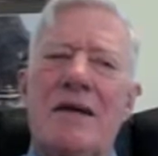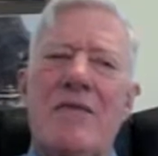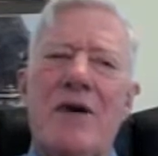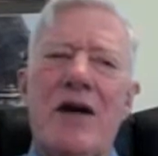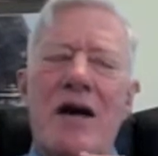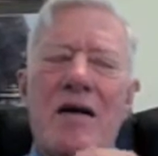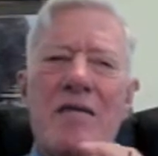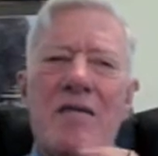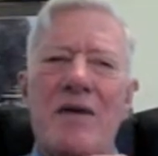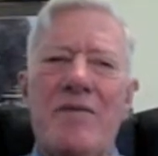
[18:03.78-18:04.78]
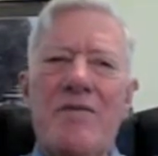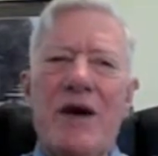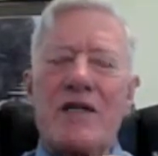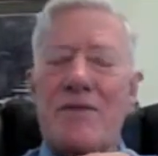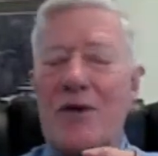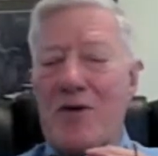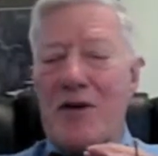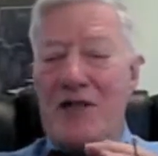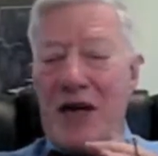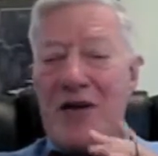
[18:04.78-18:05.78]
would not have been possible on the
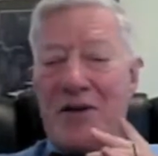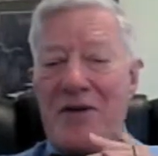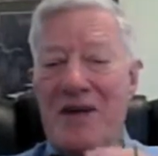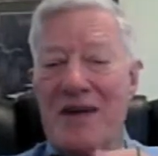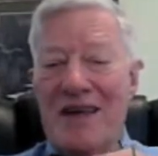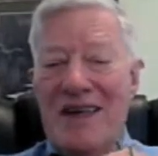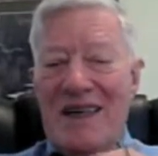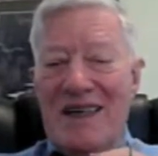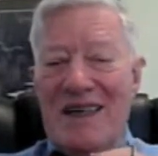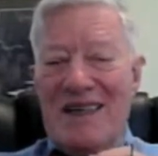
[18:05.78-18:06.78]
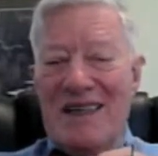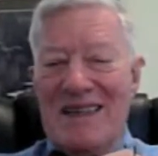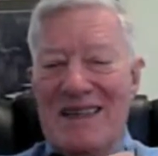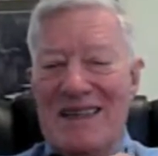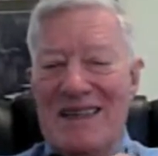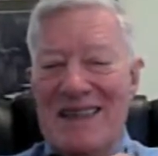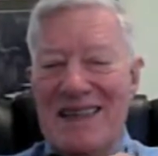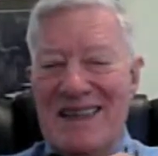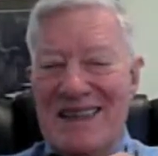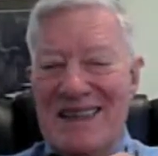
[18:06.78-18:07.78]
scale
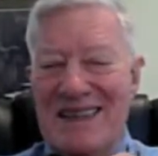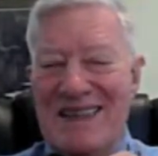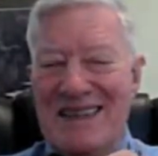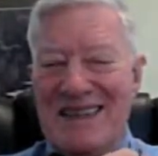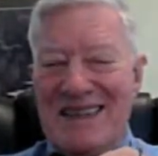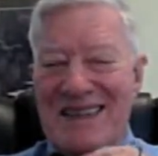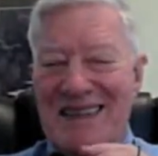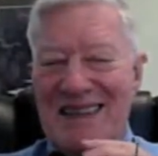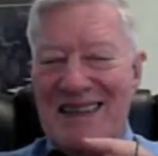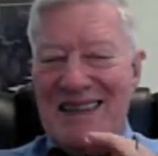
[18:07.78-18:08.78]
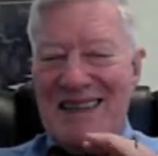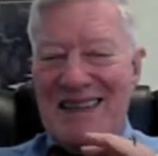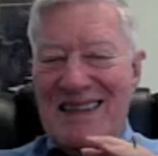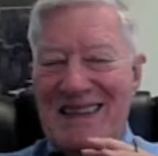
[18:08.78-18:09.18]
that the